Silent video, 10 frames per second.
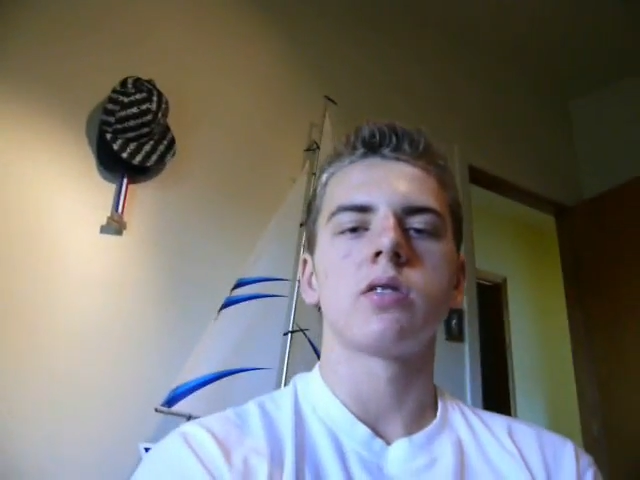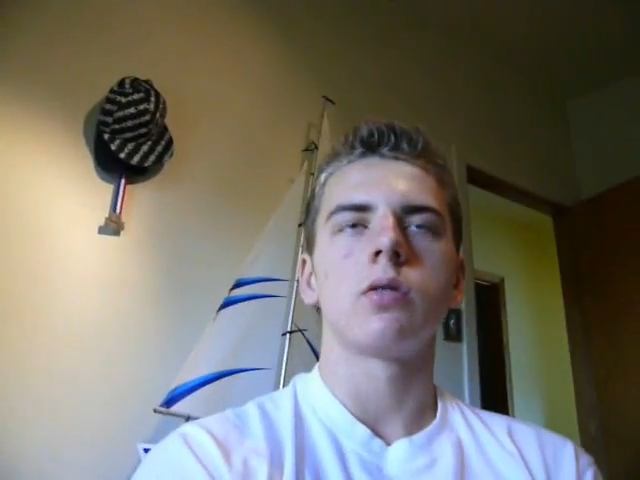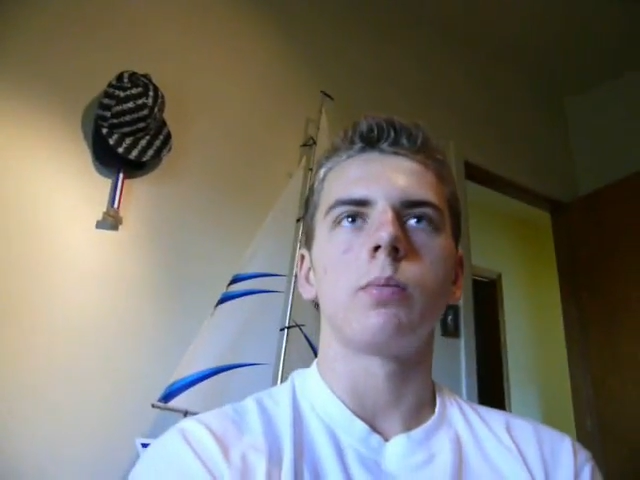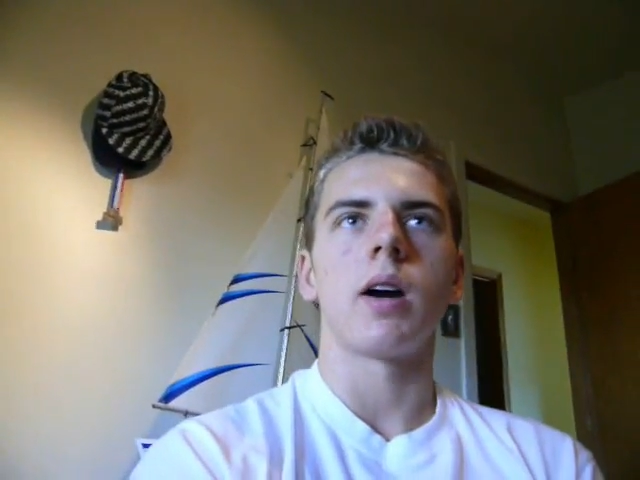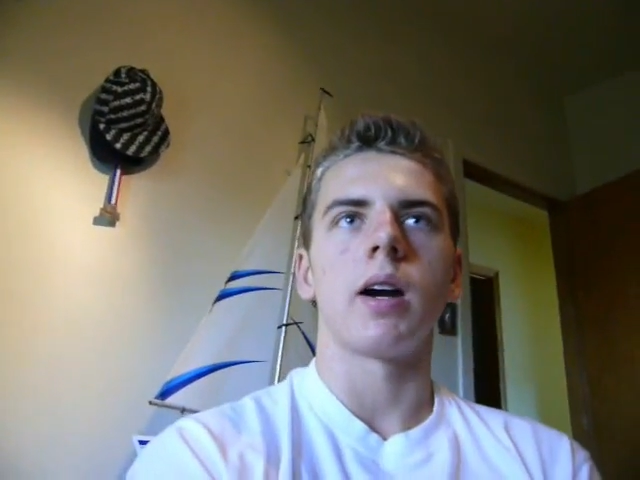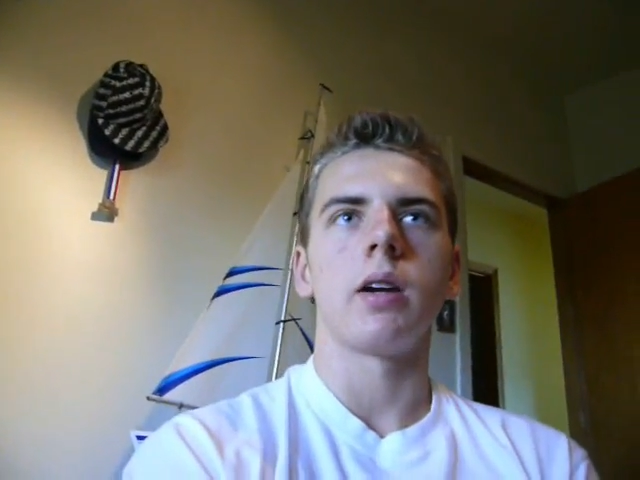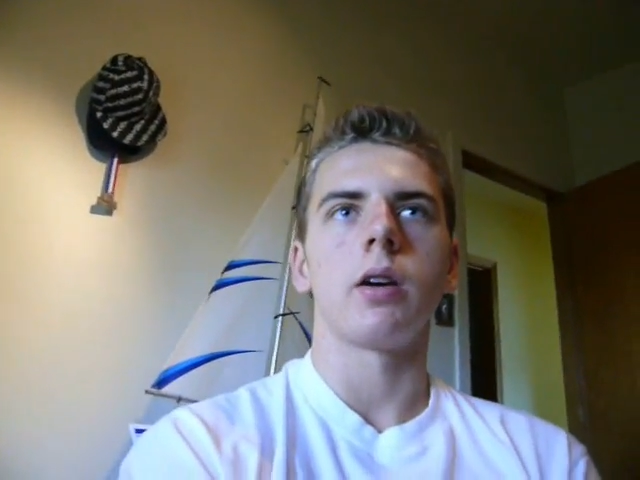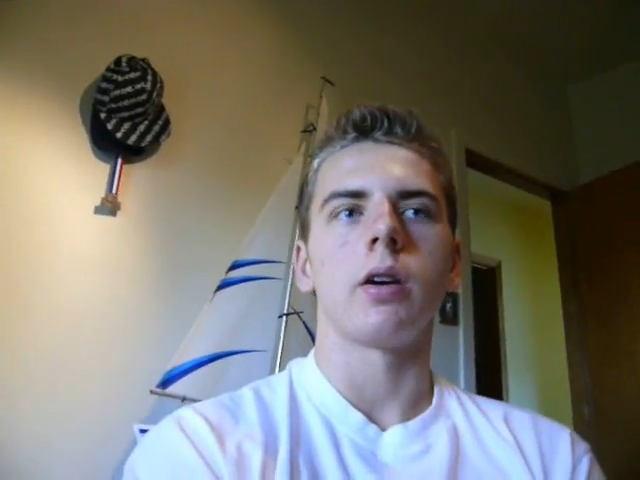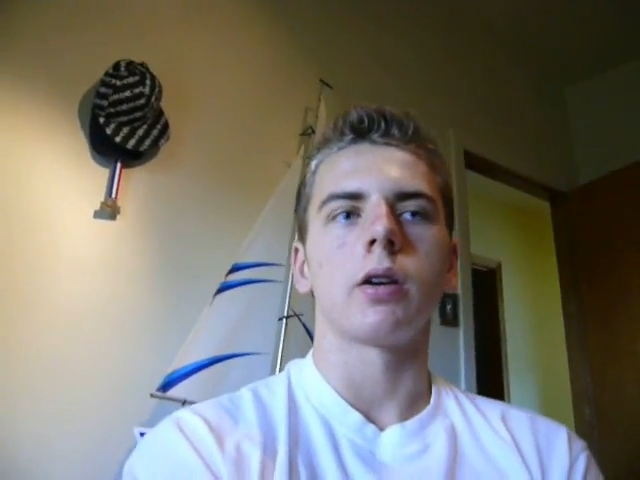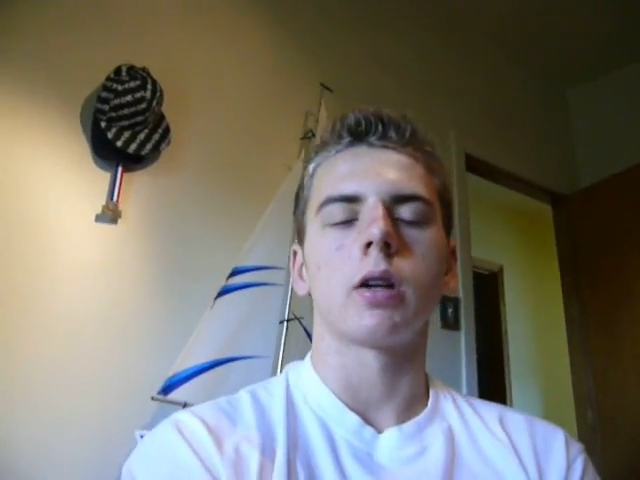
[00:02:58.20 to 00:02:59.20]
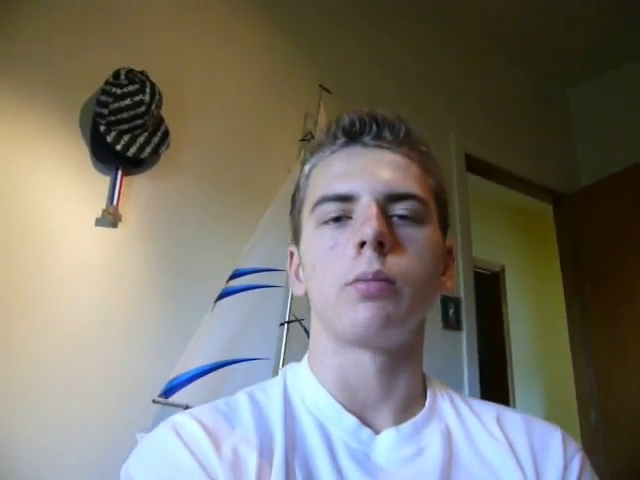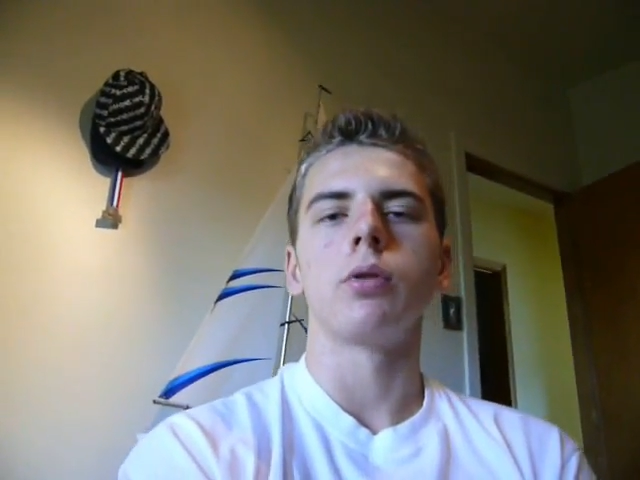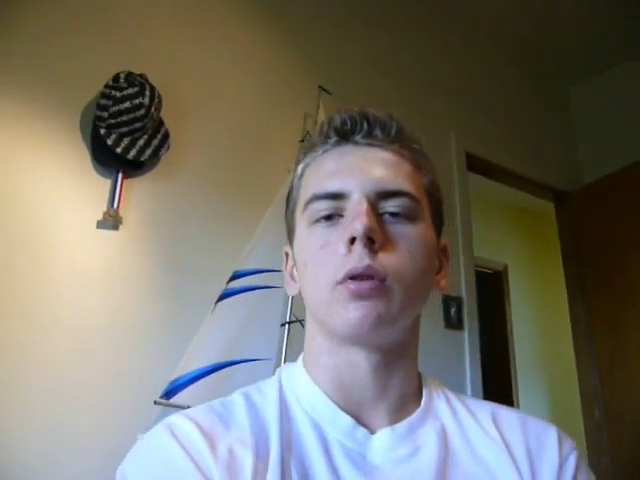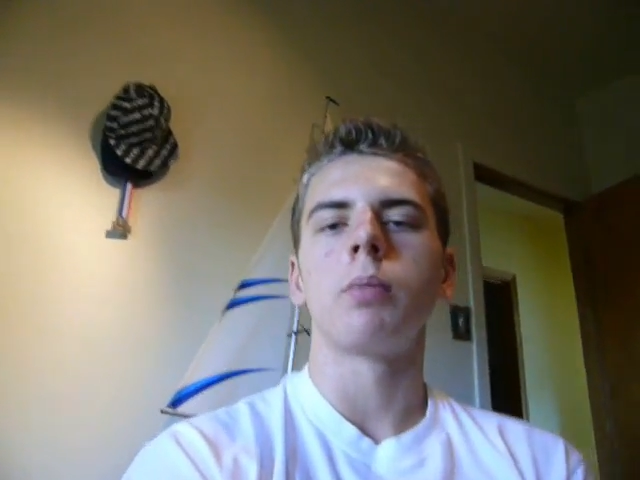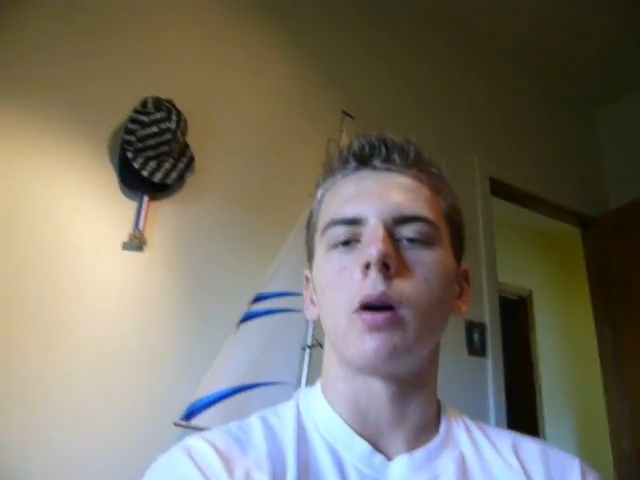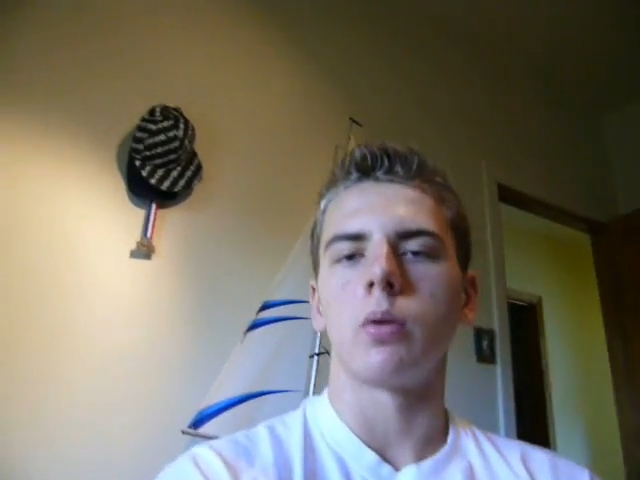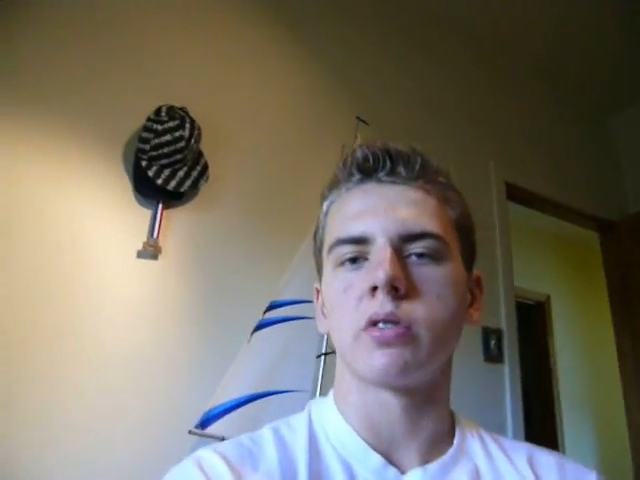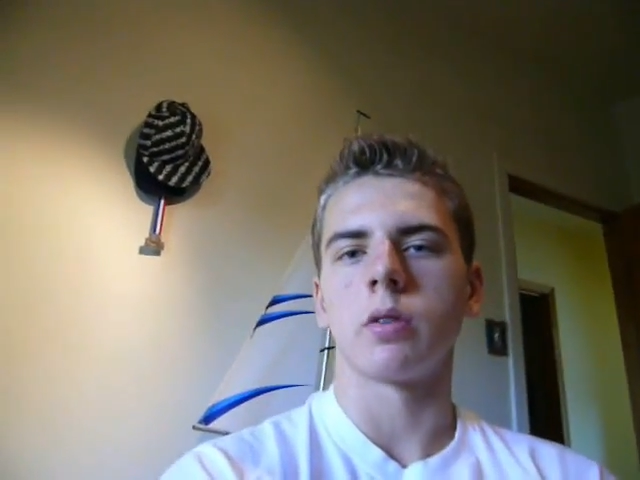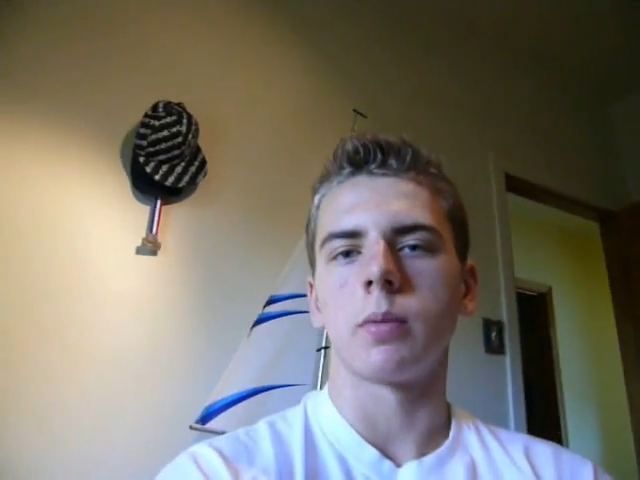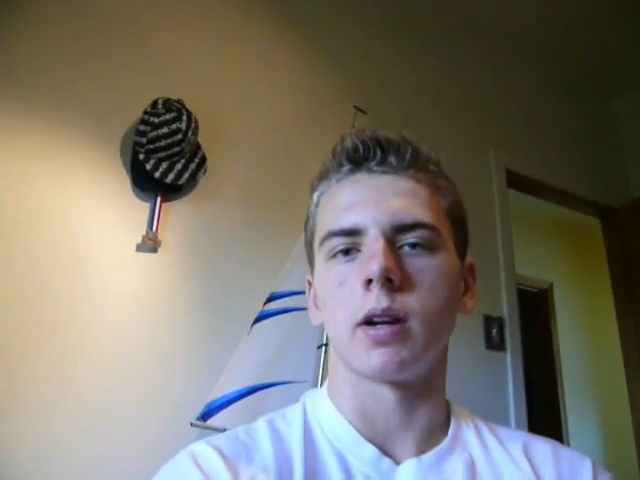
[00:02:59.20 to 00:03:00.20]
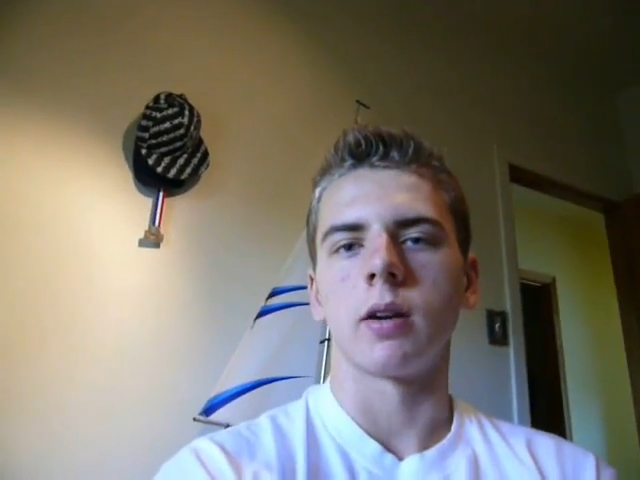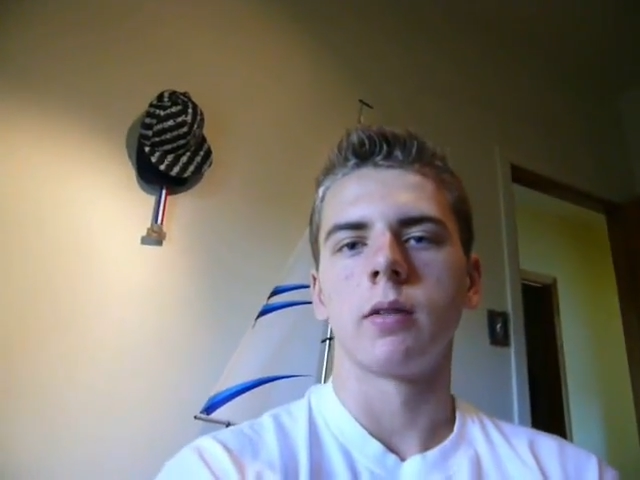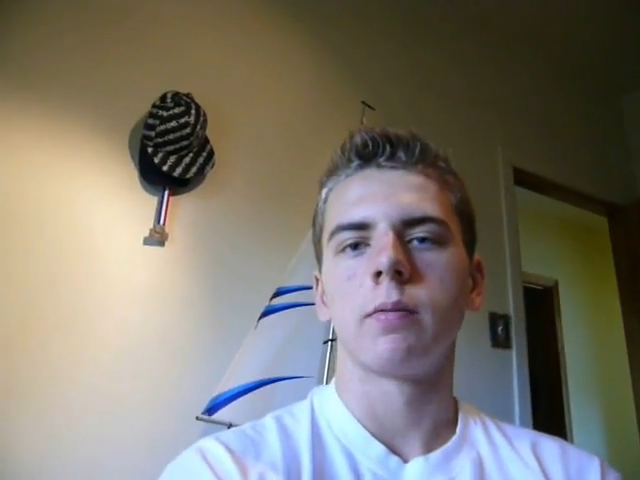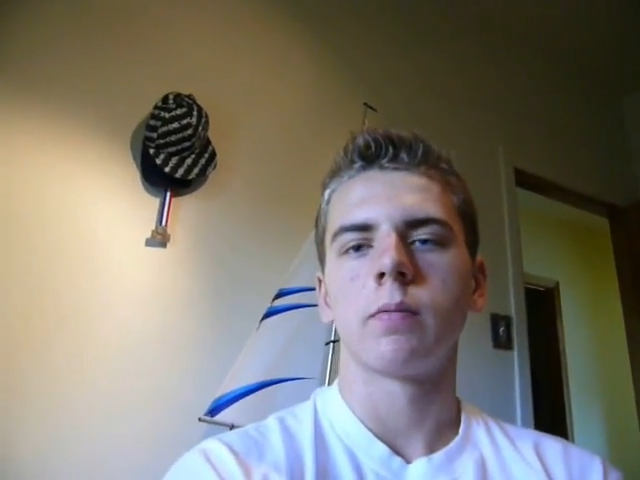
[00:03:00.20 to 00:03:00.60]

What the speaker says: is to buy a computer power supply.